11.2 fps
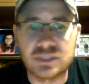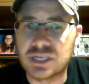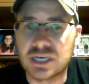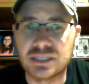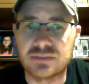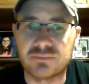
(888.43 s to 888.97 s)

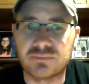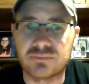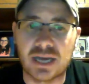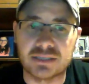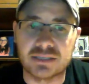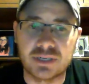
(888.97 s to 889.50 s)
tons of
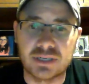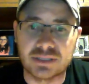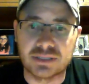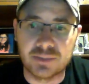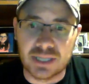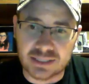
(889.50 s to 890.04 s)
rods and
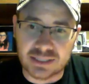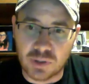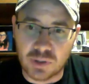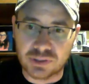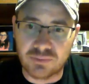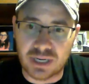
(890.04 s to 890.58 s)
reels. I mean that's
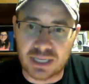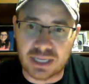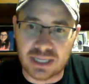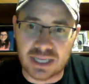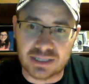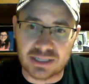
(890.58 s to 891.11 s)
mostly what I
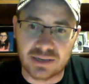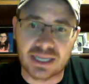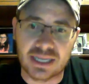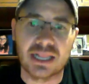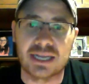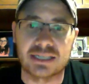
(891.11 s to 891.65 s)
get there, and I
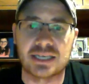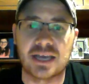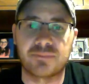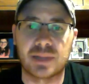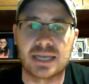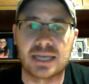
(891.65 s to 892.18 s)
get a lot of
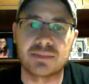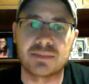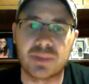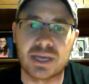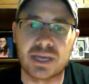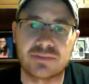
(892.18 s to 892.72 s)
soft plastic
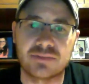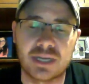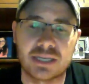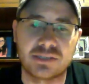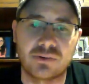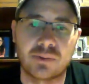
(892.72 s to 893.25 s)
baits from
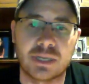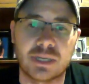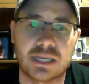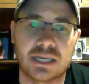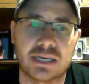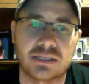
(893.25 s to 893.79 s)
that store
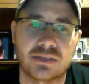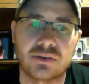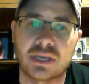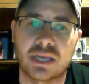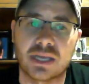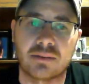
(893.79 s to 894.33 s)
because you can
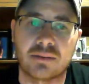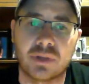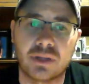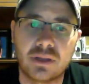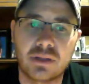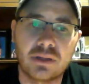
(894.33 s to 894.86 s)
get them
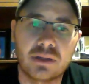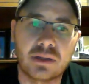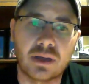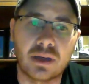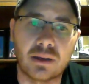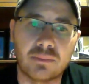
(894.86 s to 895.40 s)

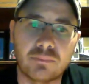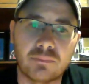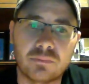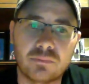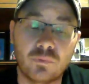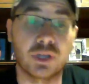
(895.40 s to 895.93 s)

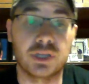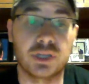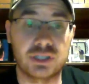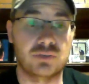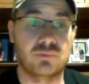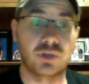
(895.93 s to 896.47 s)
really,
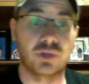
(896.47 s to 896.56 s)
really